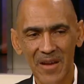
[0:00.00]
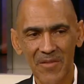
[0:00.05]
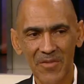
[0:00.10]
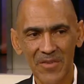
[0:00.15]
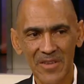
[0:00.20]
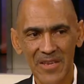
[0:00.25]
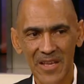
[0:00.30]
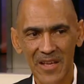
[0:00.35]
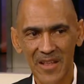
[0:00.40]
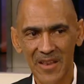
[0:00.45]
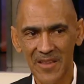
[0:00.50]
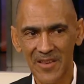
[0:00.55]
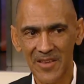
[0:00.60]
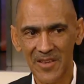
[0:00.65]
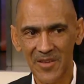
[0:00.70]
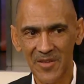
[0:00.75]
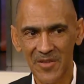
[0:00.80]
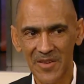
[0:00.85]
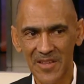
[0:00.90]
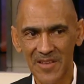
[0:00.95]
ever tell
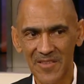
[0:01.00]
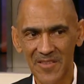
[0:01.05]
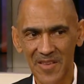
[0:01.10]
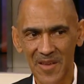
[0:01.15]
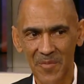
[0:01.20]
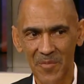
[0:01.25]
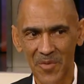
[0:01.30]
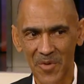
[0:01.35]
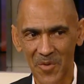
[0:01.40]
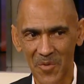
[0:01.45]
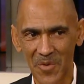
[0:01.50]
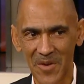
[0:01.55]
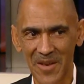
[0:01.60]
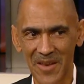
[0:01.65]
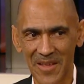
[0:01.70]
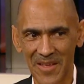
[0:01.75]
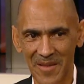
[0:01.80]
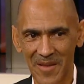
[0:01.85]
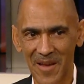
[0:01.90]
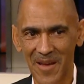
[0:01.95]
until December,
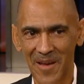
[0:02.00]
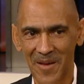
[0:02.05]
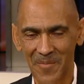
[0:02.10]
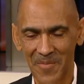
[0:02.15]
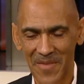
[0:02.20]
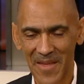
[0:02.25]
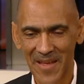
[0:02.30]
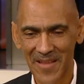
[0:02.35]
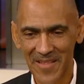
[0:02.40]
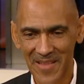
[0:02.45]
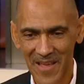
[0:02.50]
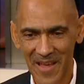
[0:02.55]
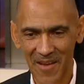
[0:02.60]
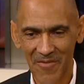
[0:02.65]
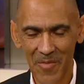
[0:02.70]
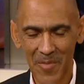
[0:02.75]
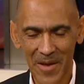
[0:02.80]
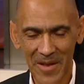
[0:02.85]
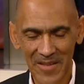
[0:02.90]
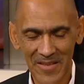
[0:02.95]
really, that
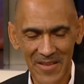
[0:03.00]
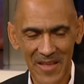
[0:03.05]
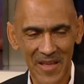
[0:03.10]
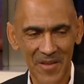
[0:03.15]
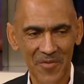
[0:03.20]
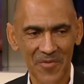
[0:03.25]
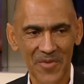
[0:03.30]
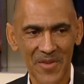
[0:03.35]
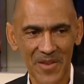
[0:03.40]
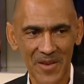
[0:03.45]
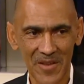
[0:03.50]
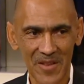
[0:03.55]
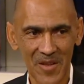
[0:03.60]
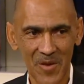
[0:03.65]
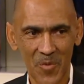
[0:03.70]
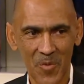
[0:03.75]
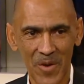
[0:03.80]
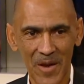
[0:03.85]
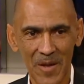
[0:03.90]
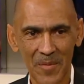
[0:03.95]
everybody's kind of feeling
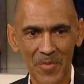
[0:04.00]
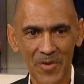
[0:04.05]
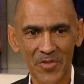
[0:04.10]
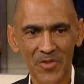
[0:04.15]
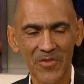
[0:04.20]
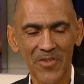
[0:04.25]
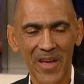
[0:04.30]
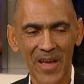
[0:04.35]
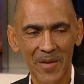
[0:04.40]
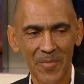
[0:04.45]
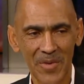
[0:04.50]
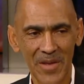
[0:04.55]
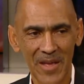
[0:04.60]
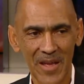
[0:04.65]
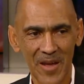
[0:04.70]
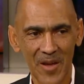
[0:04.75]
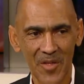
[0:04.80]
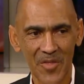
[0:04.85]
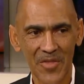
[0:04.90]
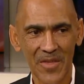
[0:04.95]
their way. But you got to be
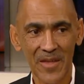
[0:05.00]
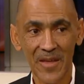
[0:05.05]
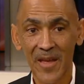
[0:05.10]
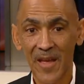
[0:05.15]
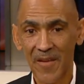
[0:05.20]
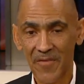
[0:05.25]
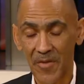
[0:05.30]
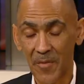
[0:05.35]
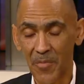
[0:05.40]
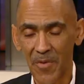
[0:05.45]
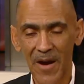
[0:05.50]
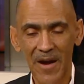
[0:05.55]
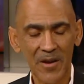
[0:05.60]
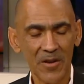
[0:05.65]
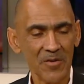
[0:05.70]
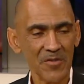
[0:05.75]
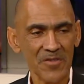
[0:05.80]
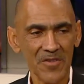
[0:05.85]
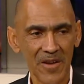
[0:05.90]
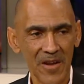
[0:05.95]
healthy. The
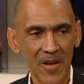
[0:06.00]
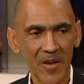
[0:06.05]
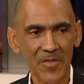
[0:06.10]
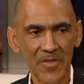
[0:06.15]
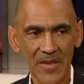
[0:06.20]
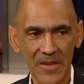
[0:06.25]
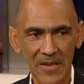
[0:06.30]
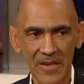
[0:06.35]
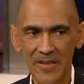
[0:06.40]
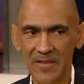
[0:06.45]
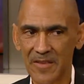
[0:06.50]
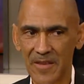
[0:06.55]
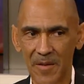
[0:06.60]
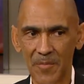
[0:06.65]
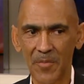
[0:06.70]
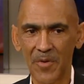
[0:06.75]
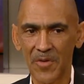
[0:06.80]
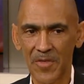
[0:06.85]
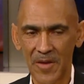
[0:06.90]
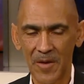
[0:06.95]
Broncos are healthy in
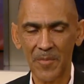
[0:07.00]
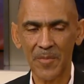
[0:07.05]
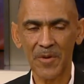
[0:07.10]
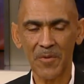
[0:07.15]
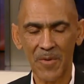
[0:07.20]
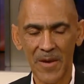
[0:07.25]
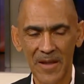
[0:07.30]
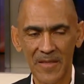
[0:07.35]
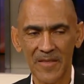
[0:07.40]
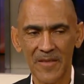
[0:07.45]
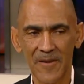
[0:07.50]
December. They'll be right